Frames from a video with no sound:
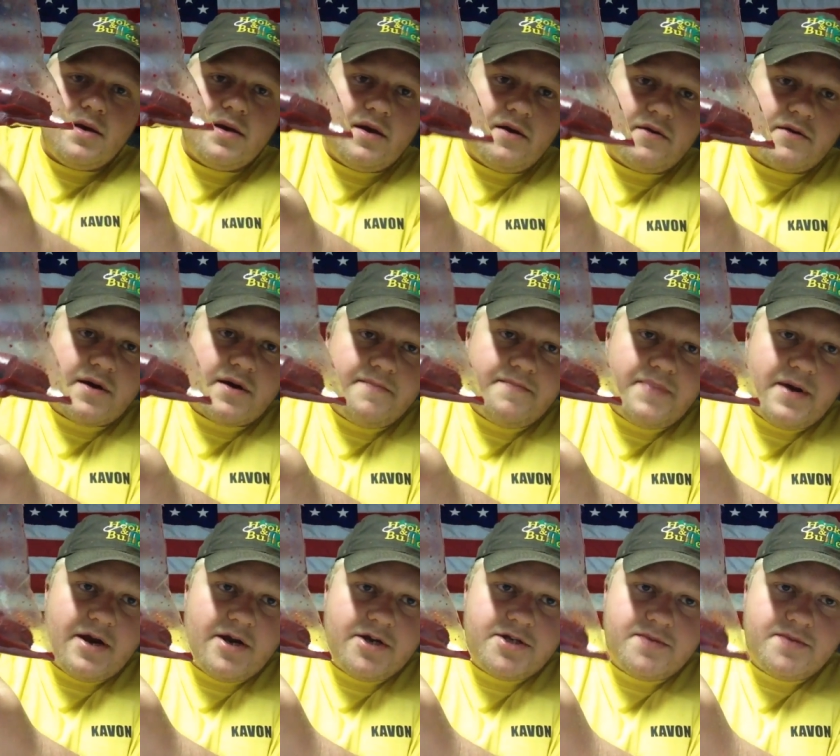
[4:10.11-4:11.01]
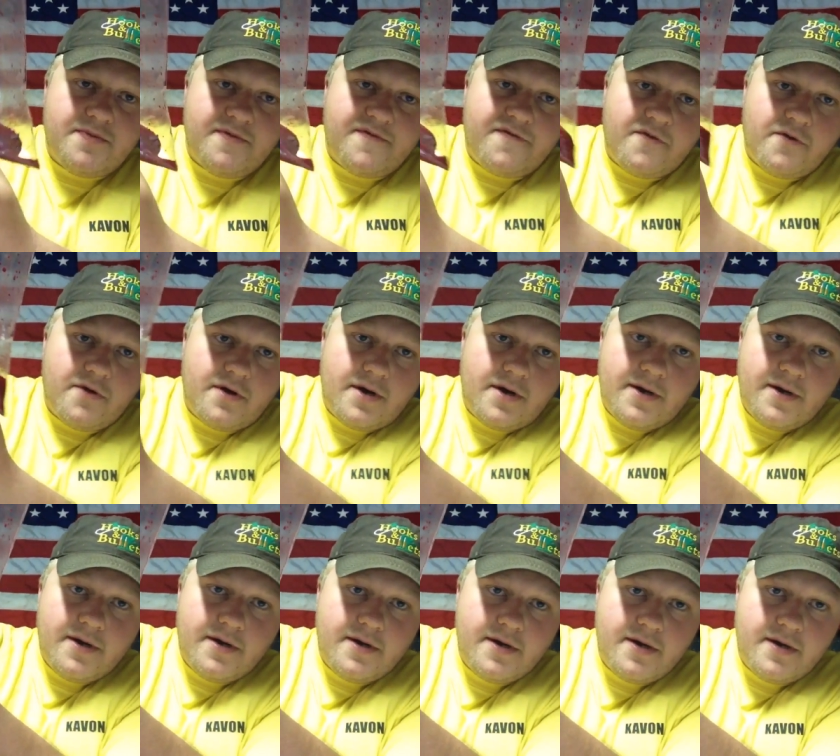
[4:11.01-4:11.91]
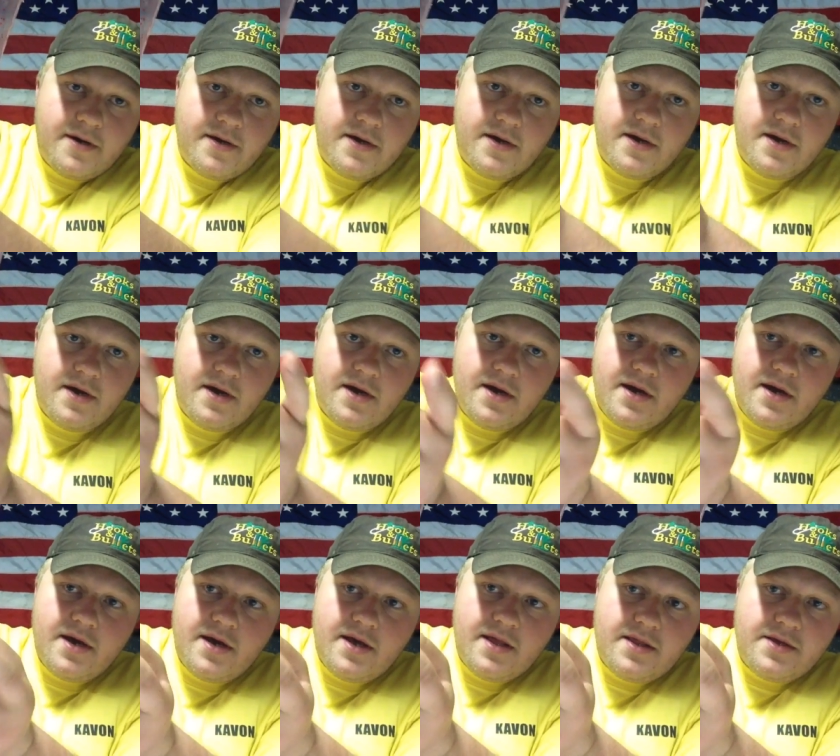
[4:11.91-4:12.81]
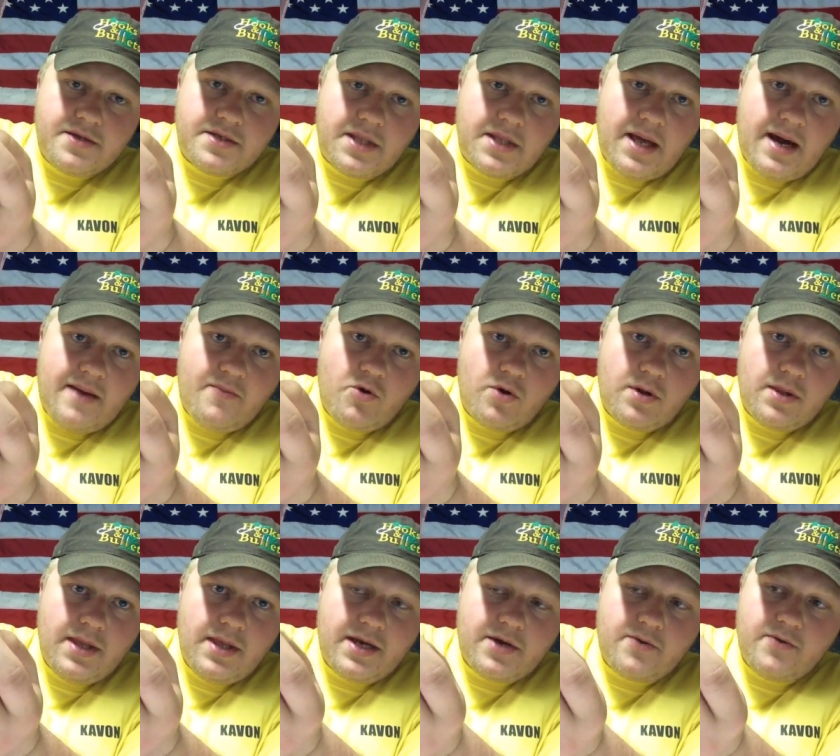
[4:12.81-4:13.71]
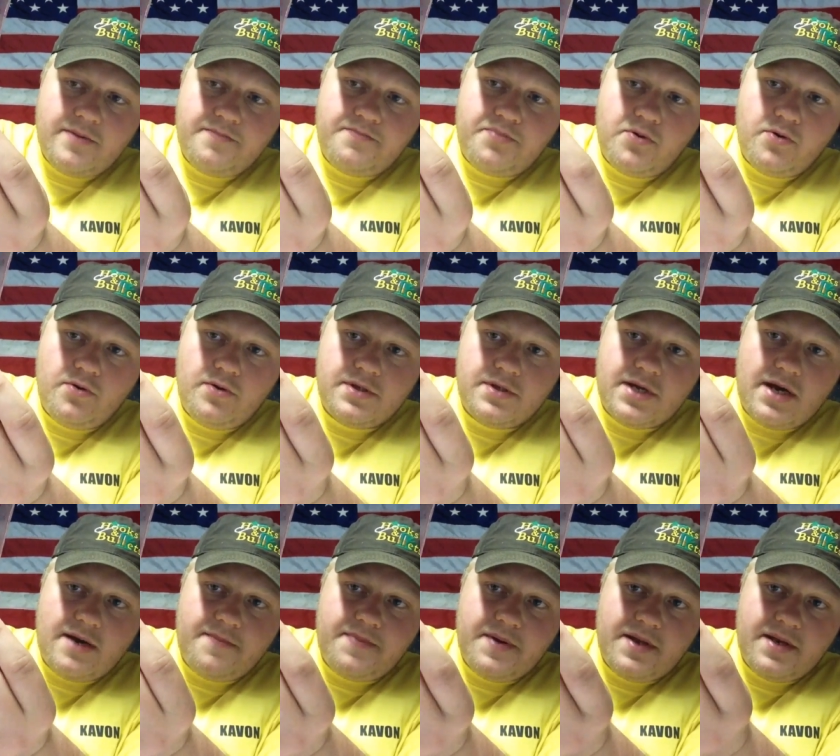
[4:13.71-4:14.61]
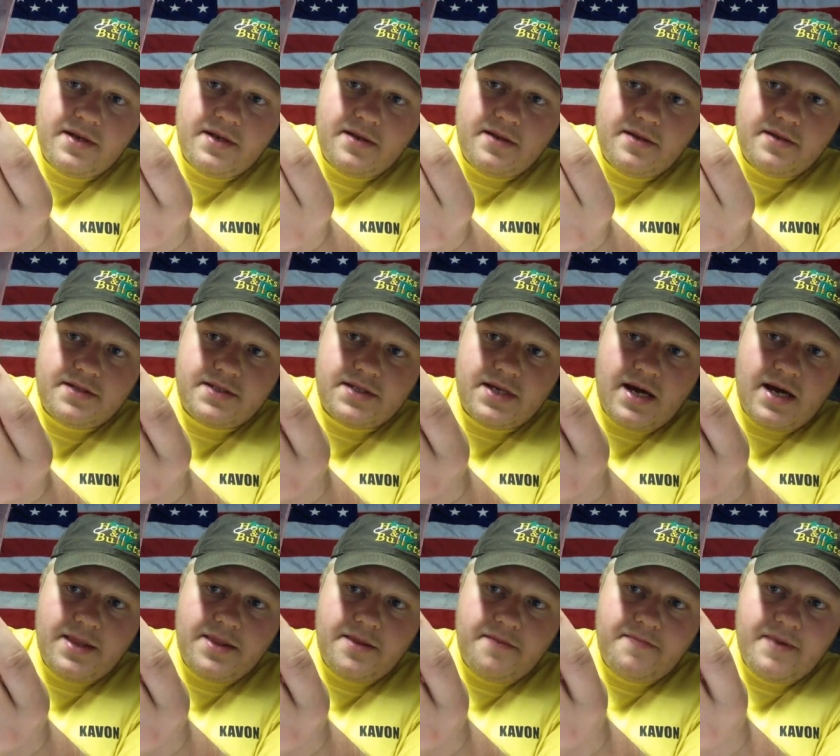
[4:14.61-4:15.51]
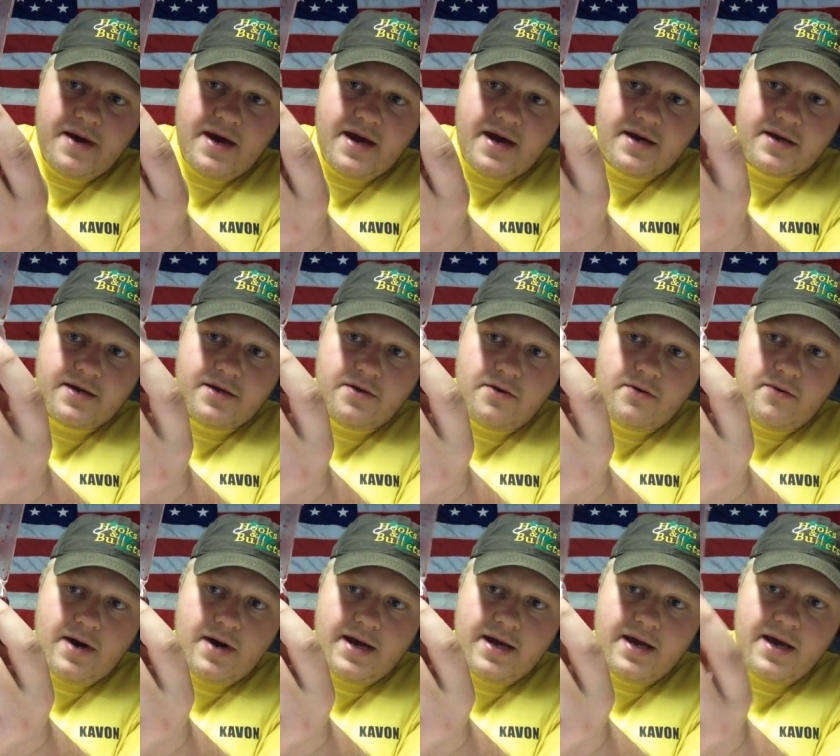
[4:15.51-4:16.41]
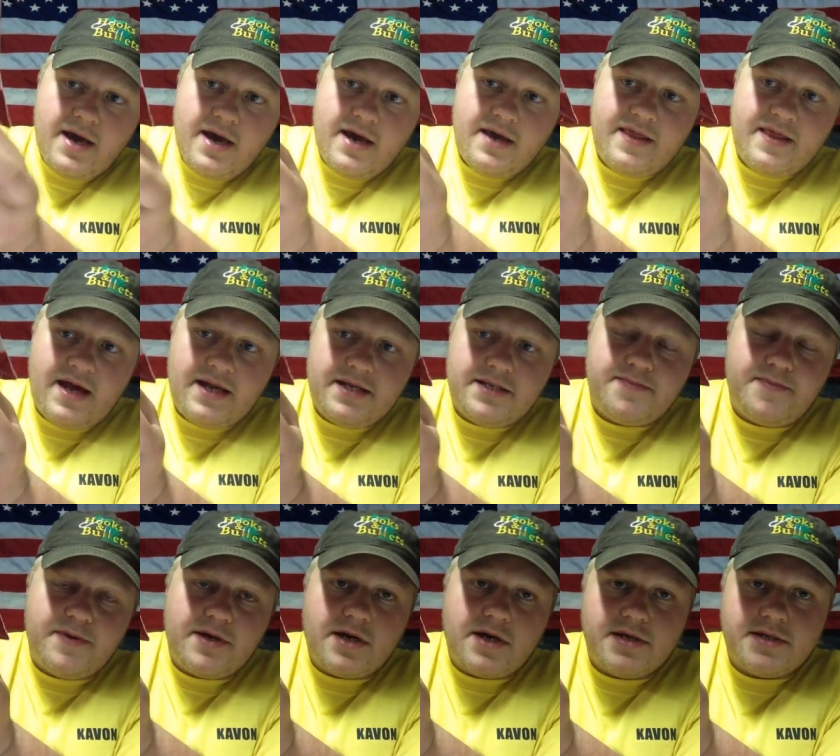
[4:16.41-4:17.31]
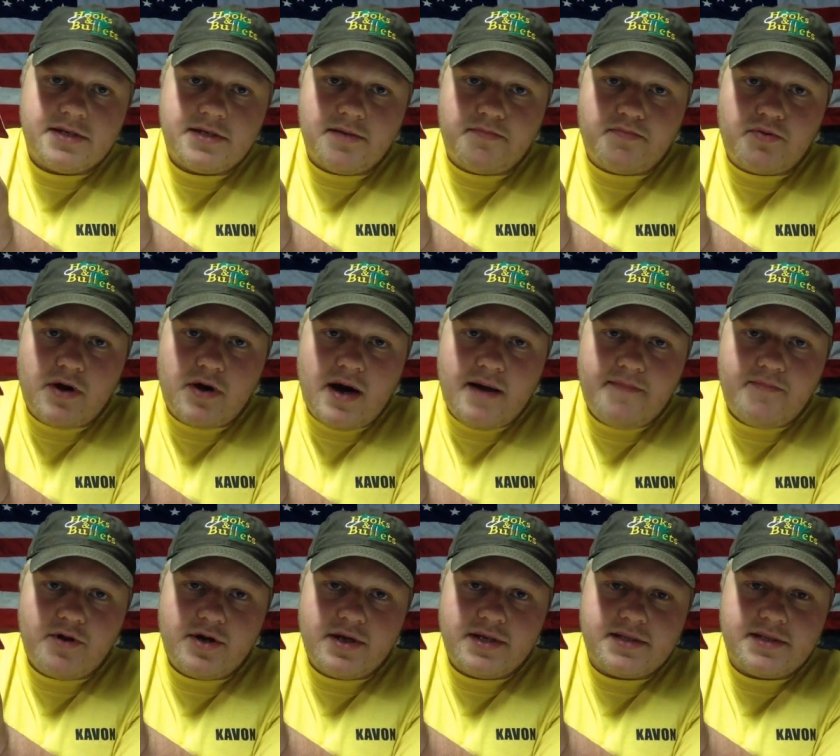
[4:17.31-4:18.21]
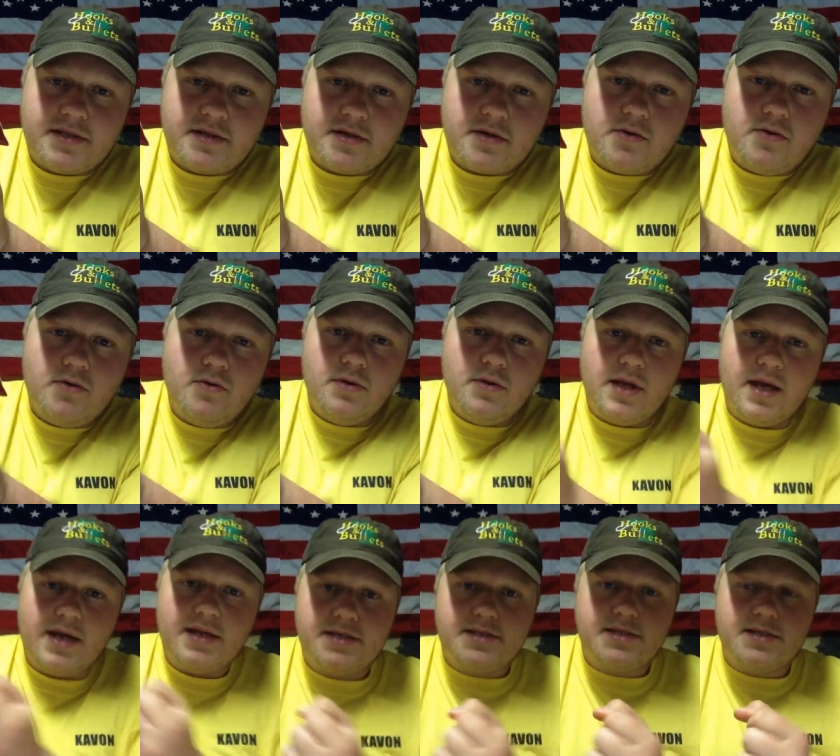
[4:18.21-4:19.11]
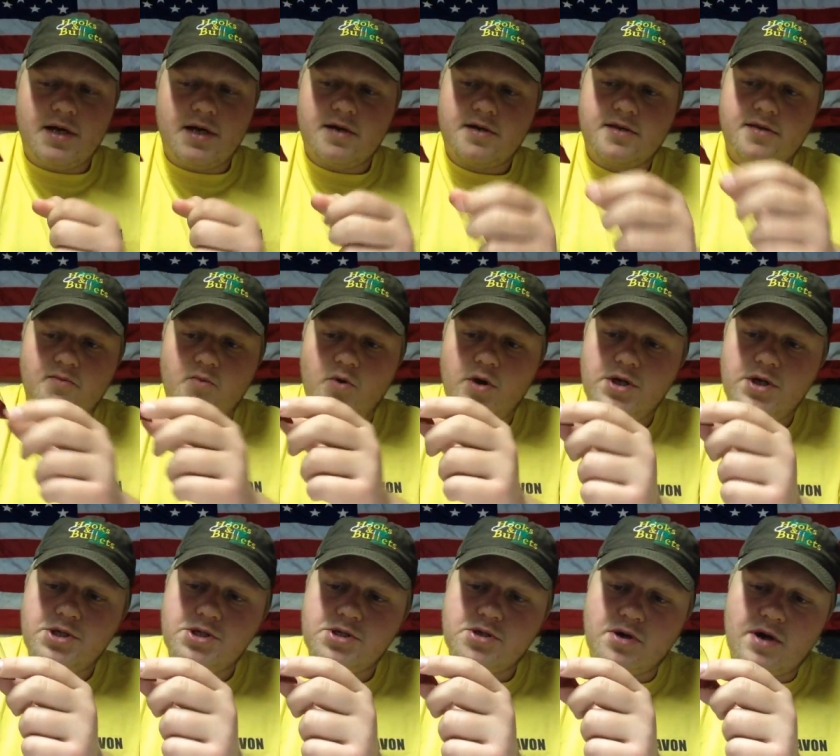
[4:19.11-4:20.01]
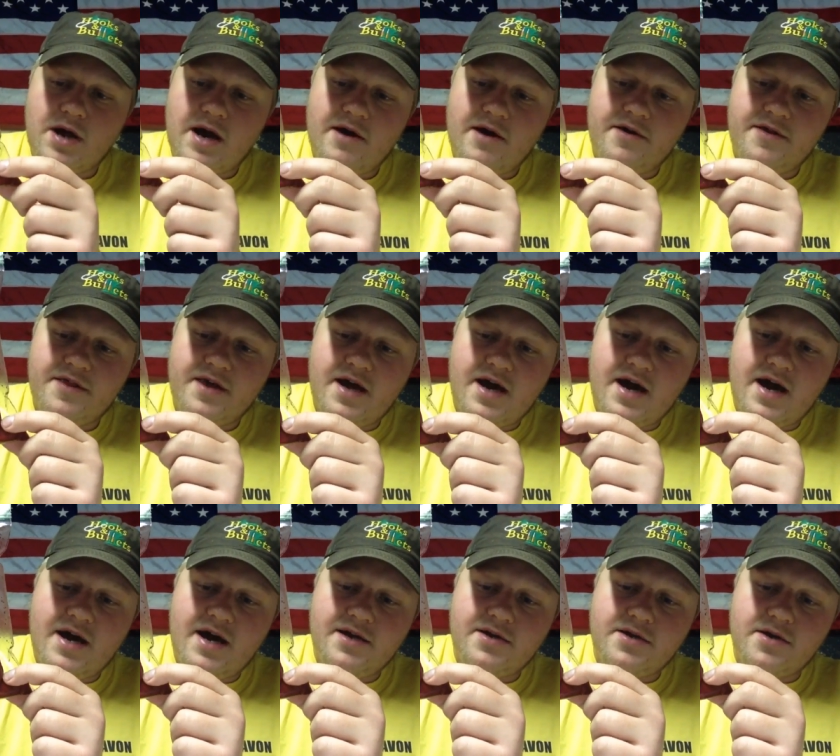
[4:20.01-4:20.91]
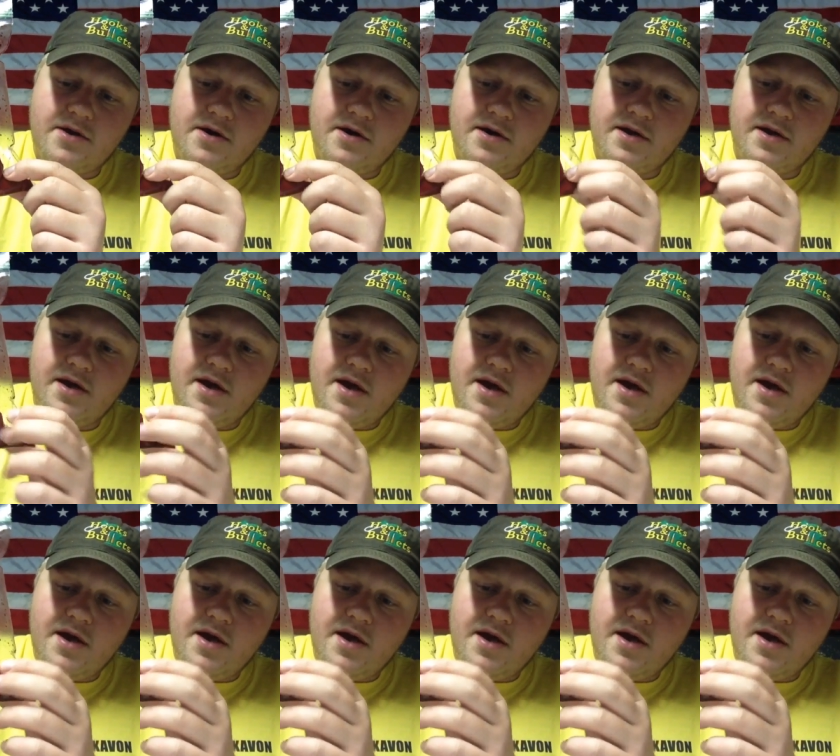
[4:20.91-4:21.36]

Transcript: Now, compared to before, there's a lot more liquid pooled up inside the bag. You know why? That is because the properties of the Kool-Aid suck the moisture out of the hot dog,